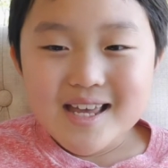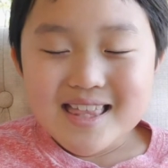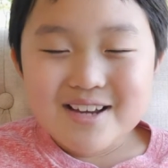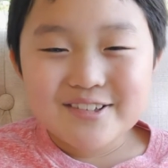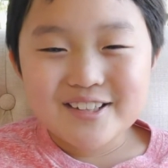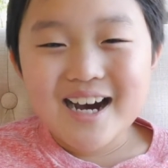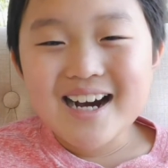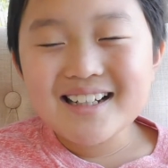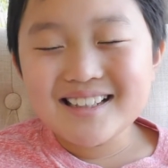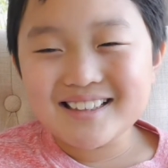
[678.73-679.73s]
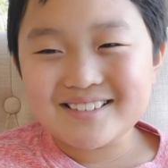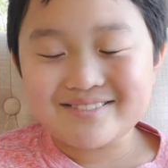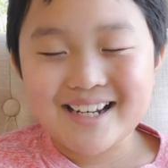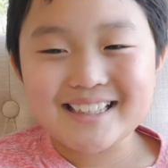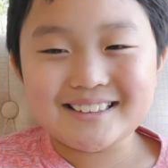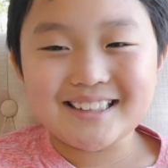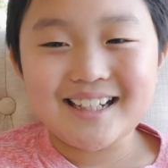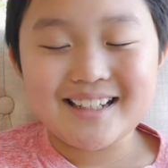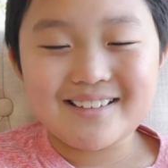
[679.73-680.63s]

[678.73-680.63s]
there was uncooked rice a